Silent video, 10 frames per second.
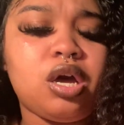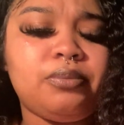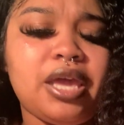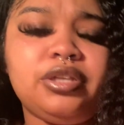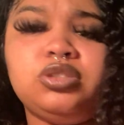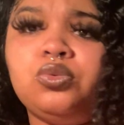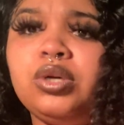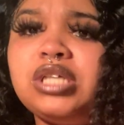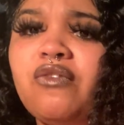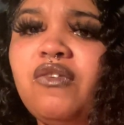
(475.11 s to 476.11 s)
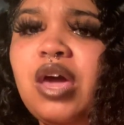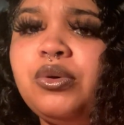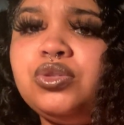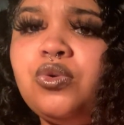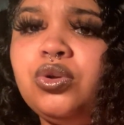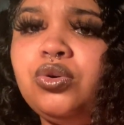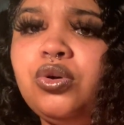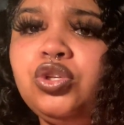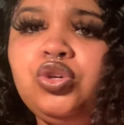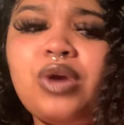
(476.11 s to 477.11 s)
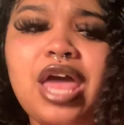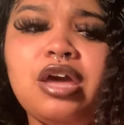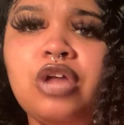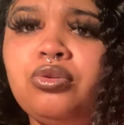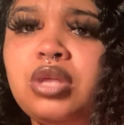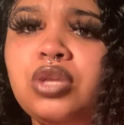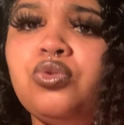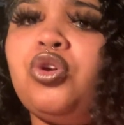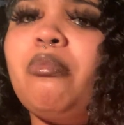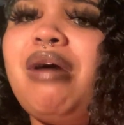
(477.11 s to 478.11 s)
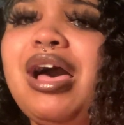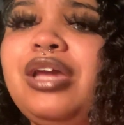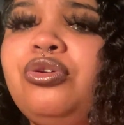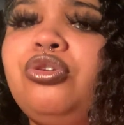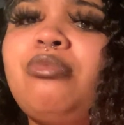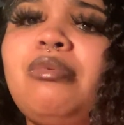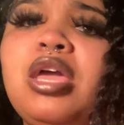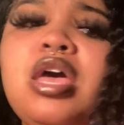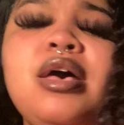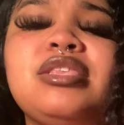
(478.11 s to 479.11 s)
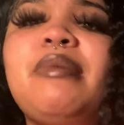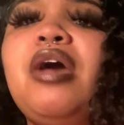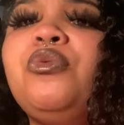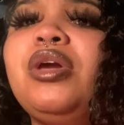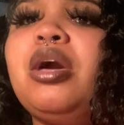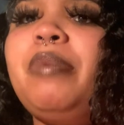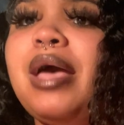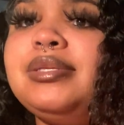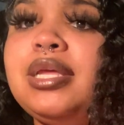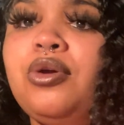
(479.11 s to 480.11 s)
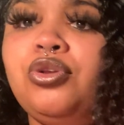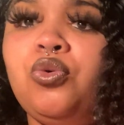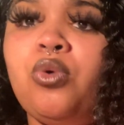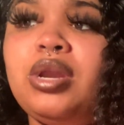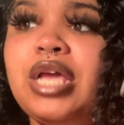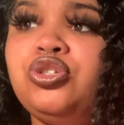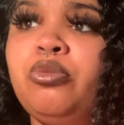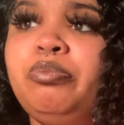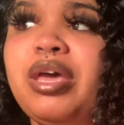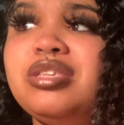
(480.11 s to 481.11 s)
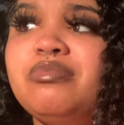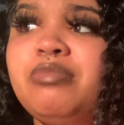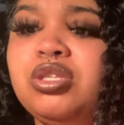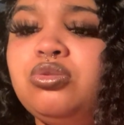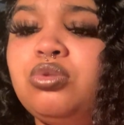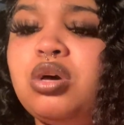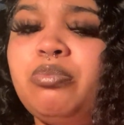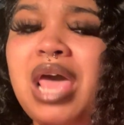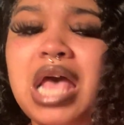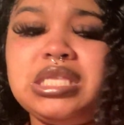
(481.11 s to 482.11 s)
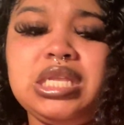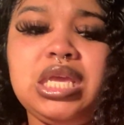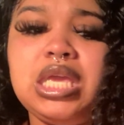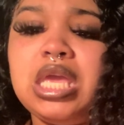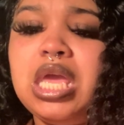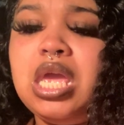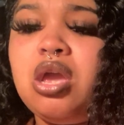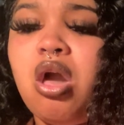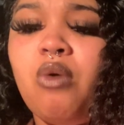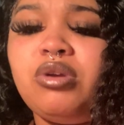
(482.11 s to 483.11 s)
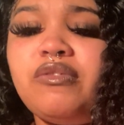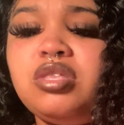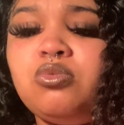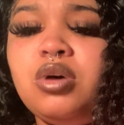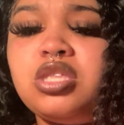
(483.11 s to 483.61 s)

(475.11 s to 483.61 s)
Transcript: Um, Eight of Swords. I feel like what's going on? You had other things on your mind, or you maybe somehow you were incapacitated, or you weren't at your best mental capacity, or whatever this was.